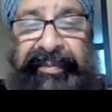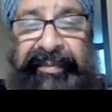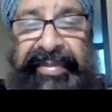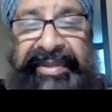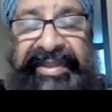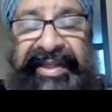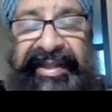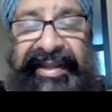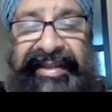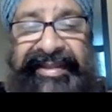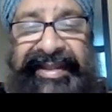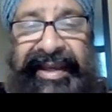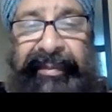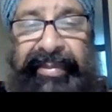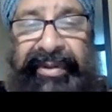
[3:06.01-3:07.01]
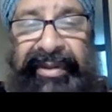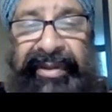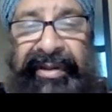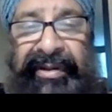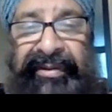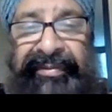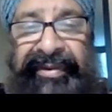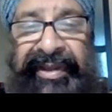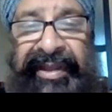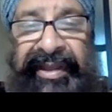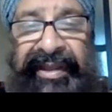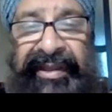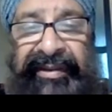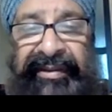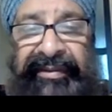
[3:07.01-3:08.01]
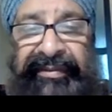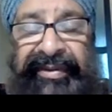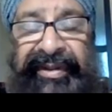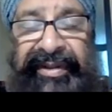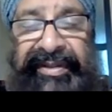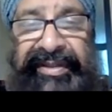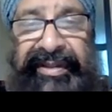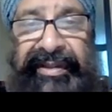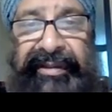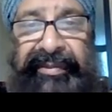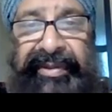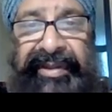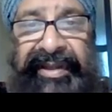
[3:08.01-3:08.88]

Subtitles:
particular example of a phenotype